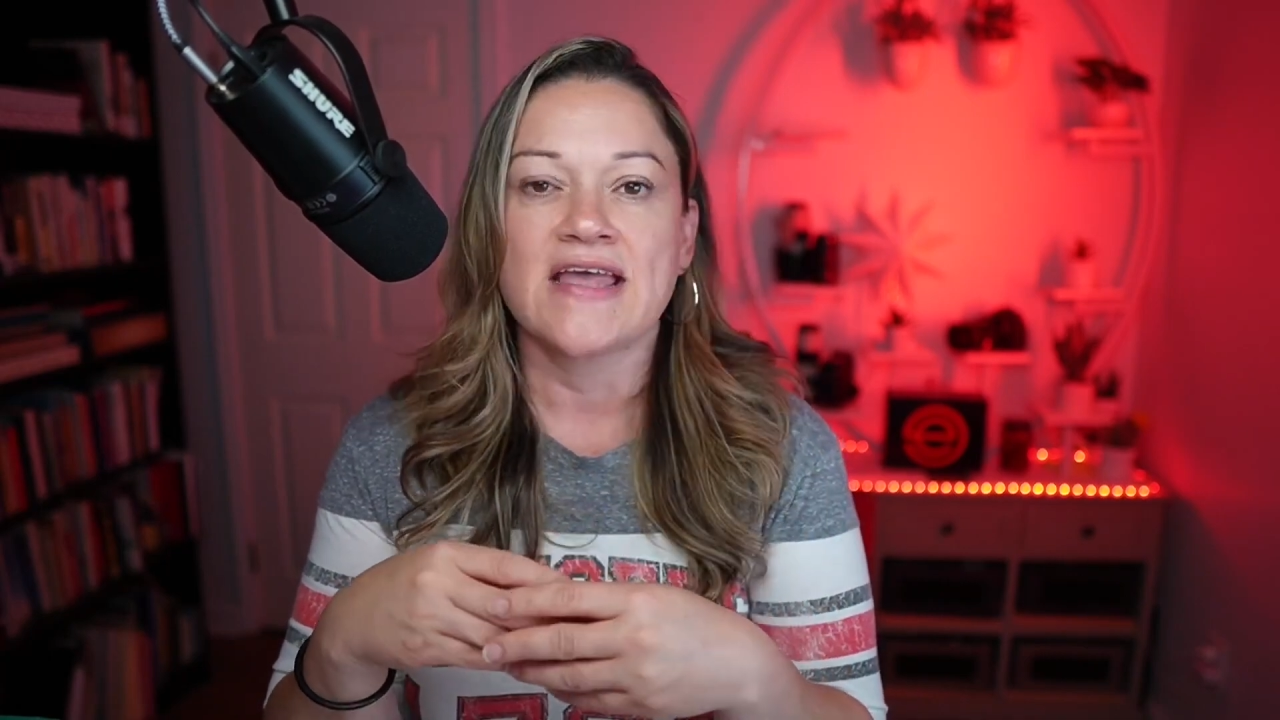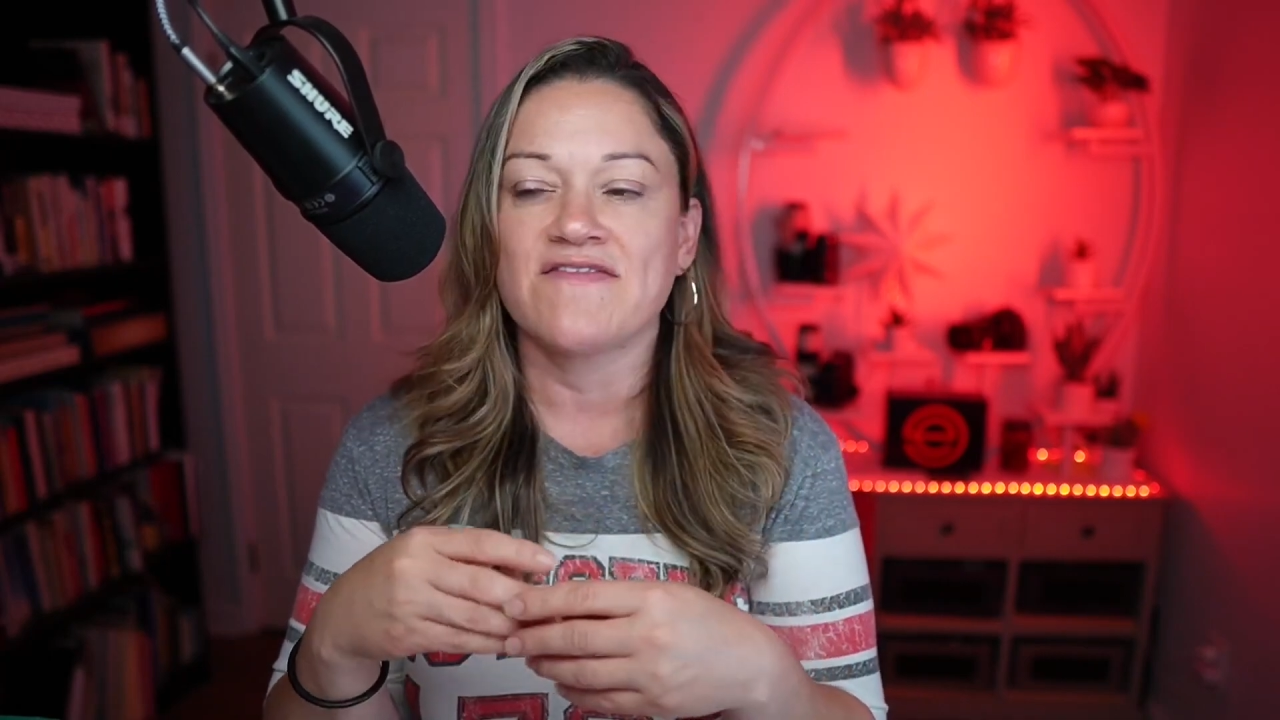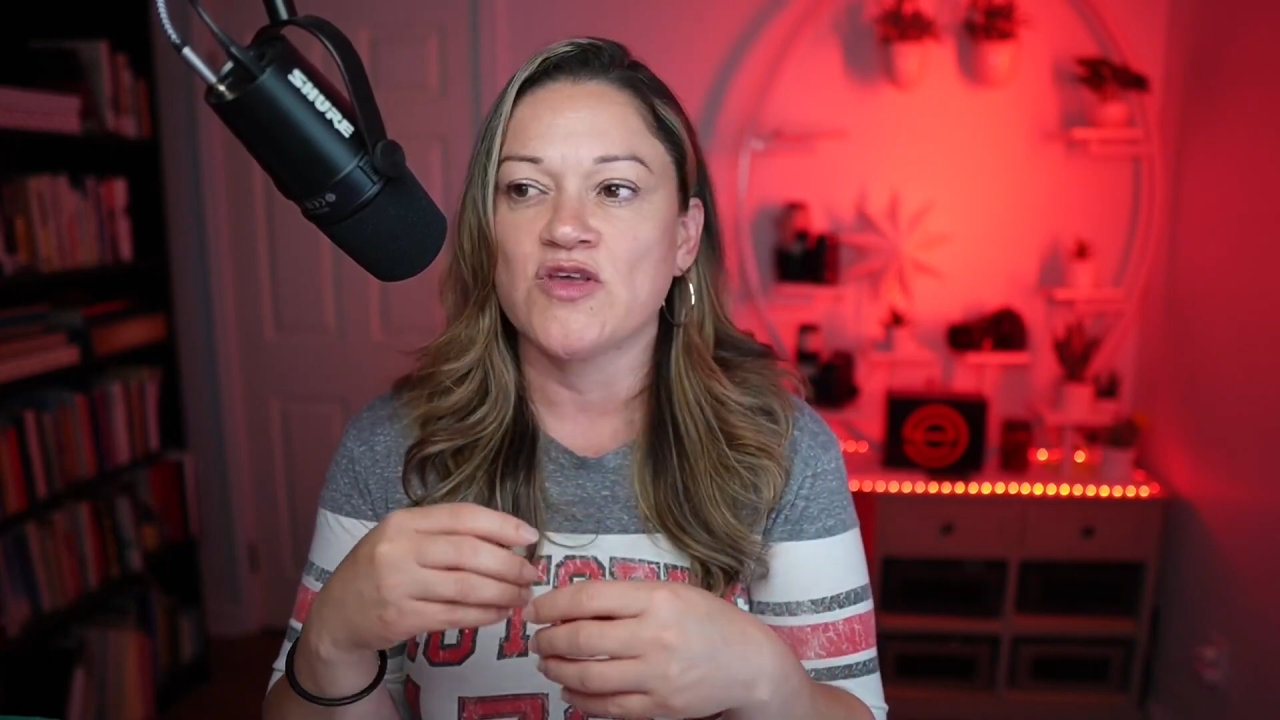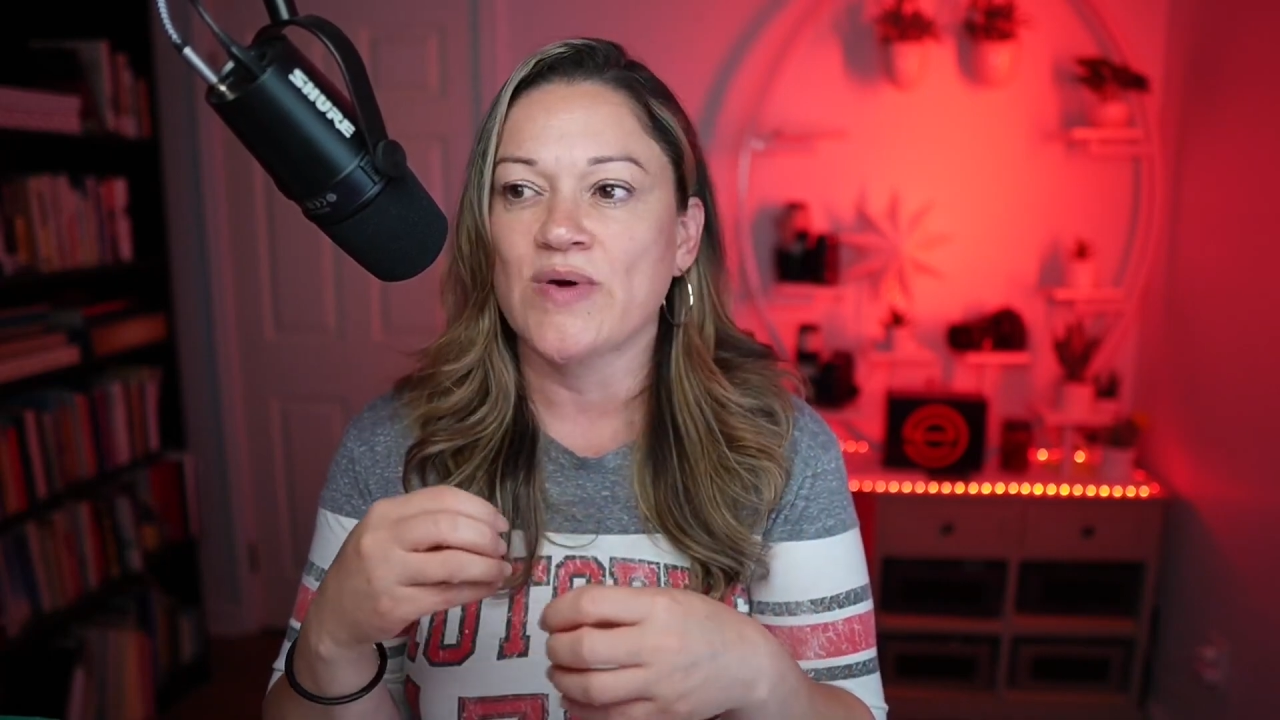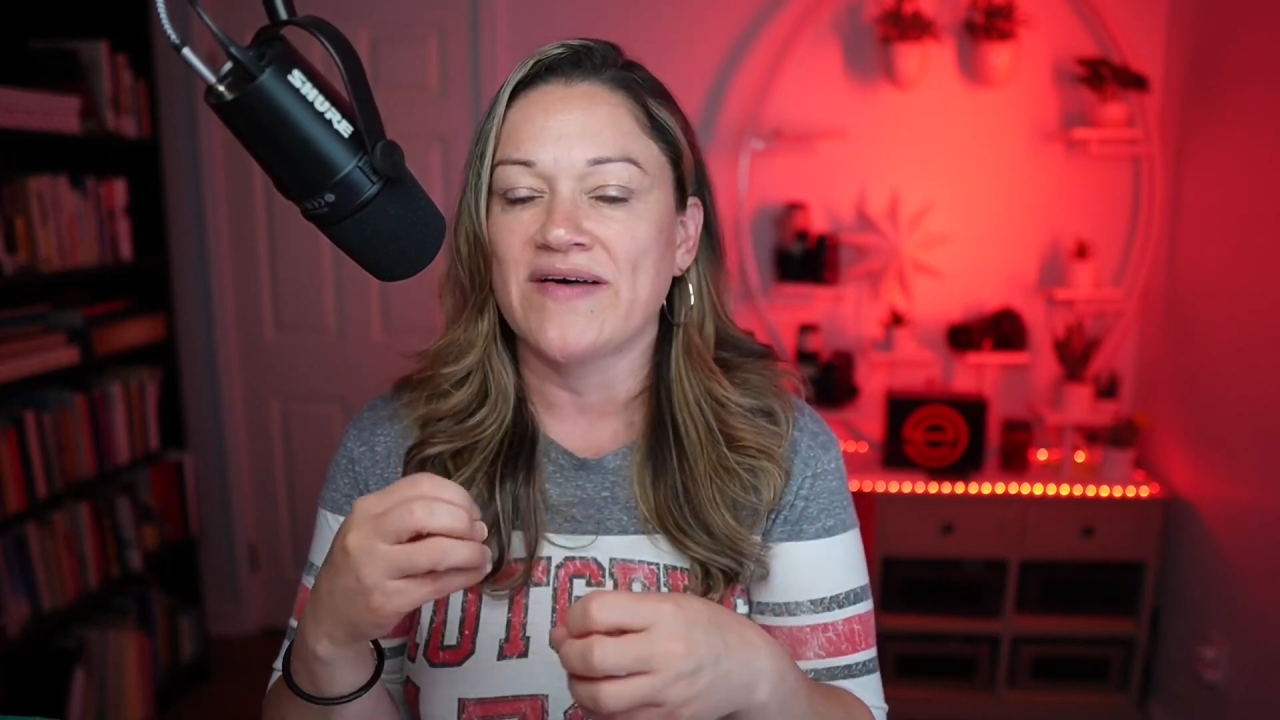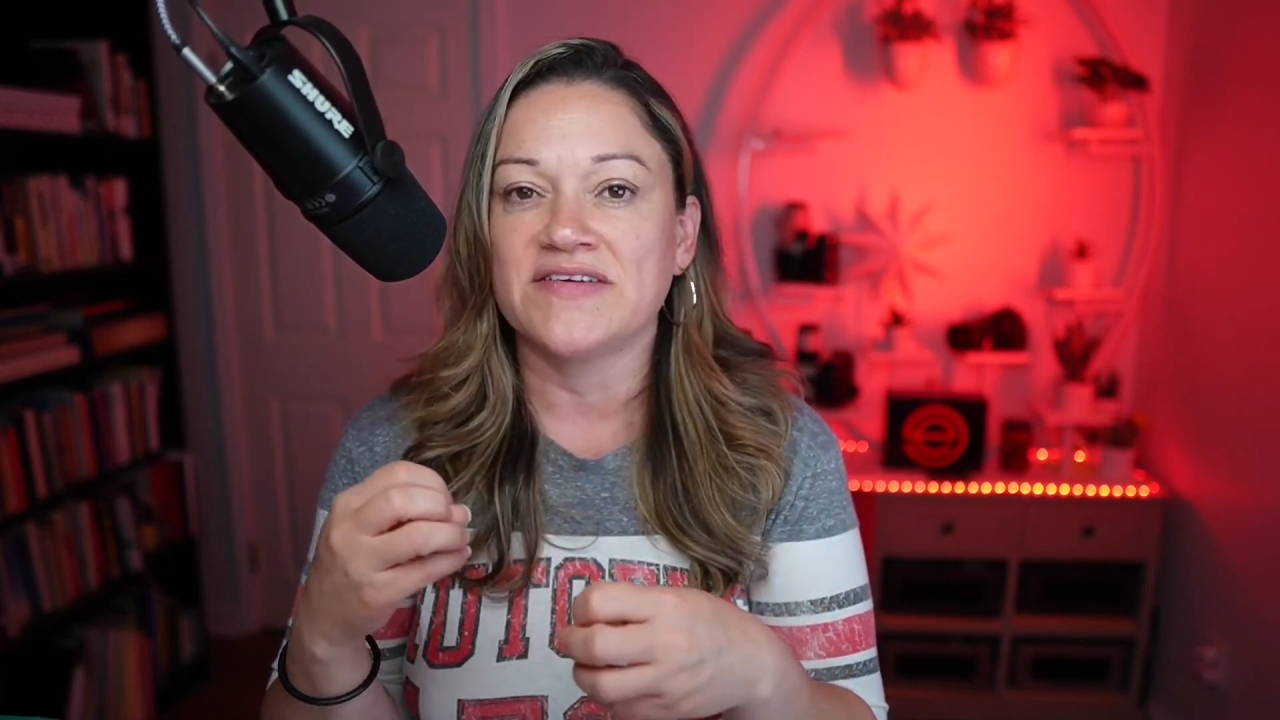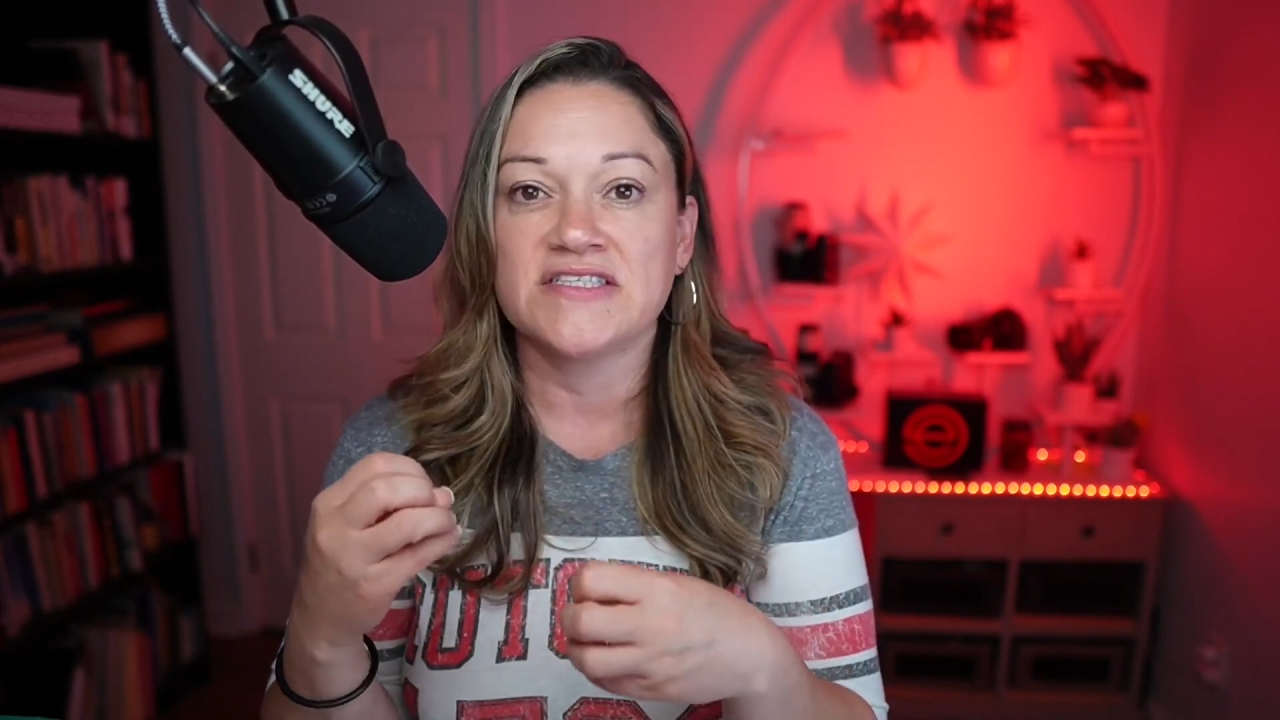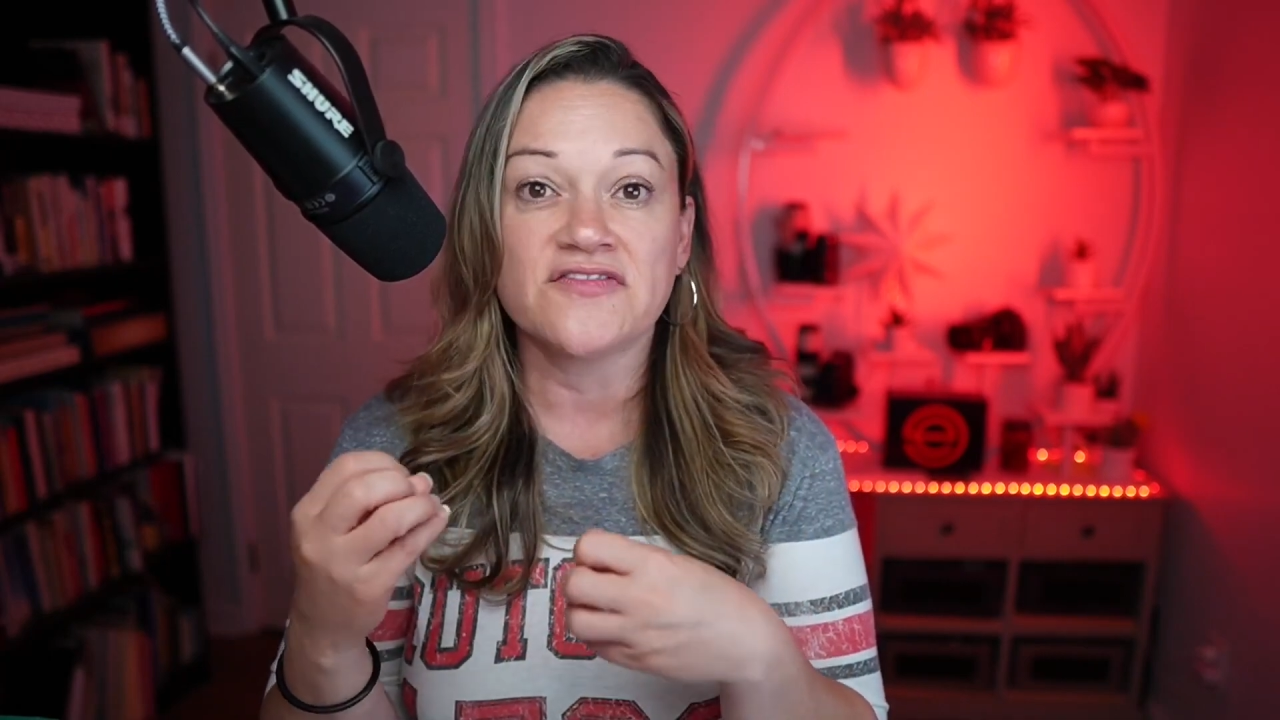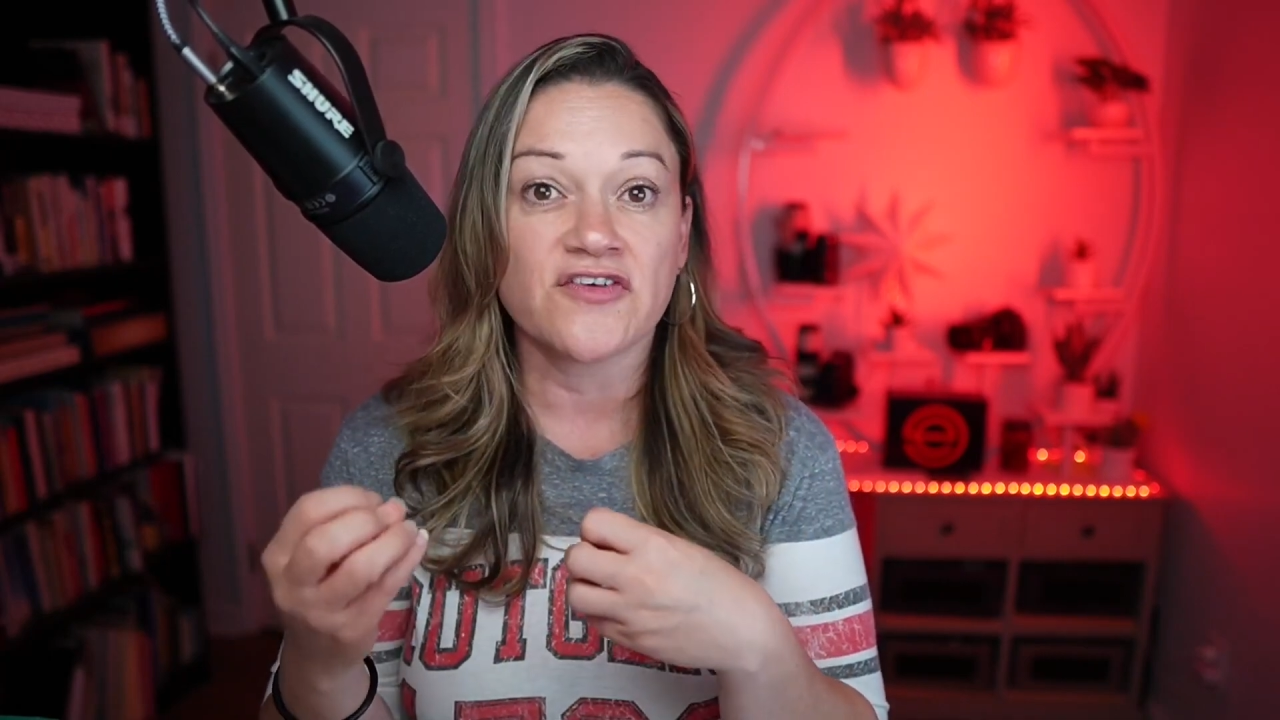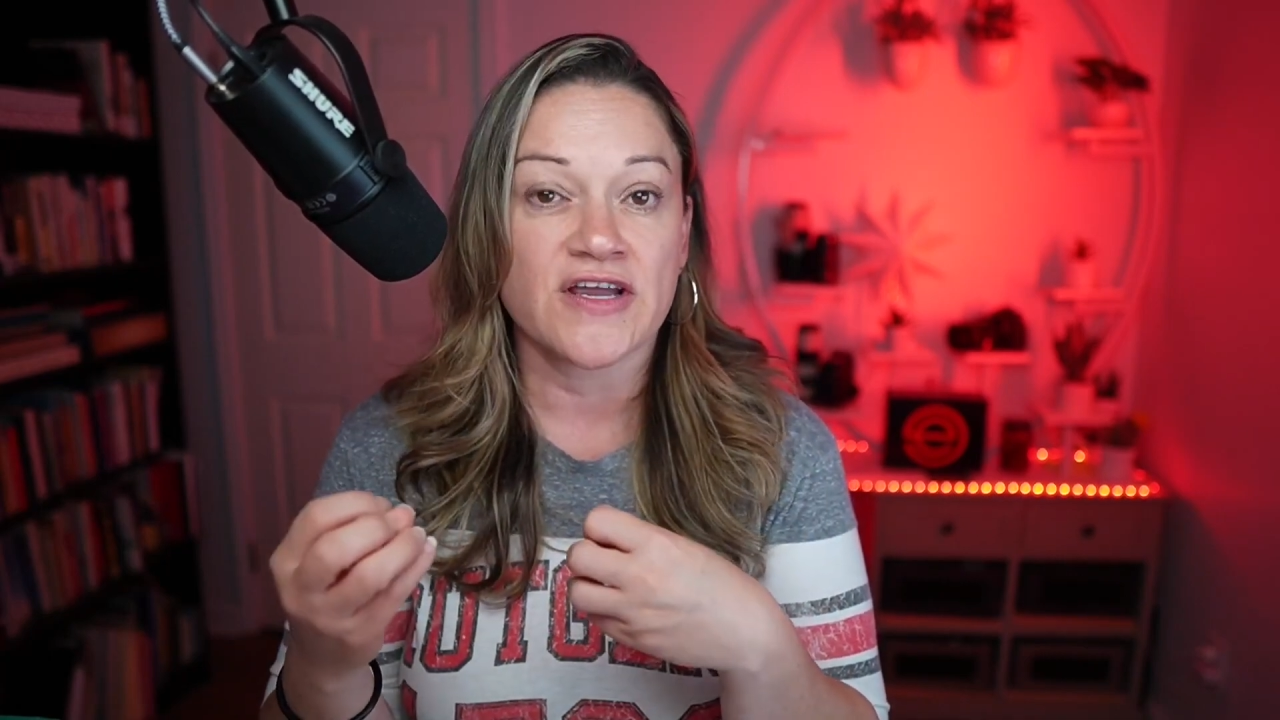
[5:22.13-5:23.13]
if you have a
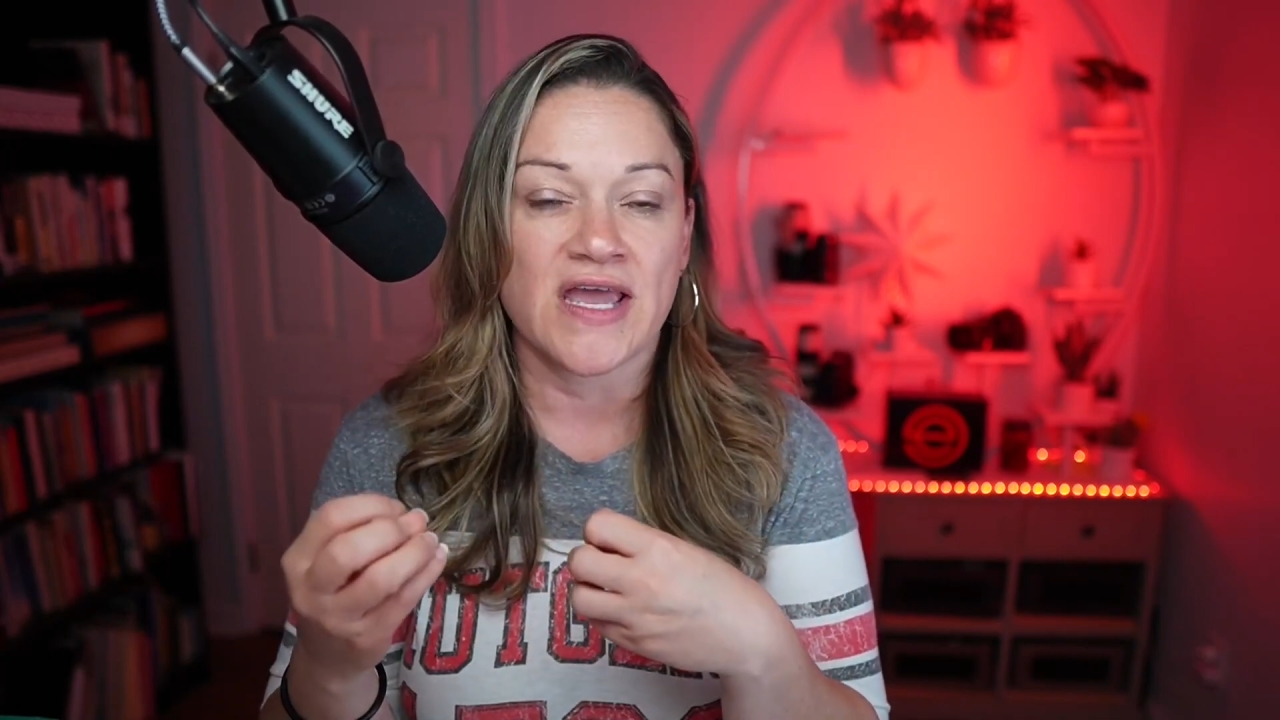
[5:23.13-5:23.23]
different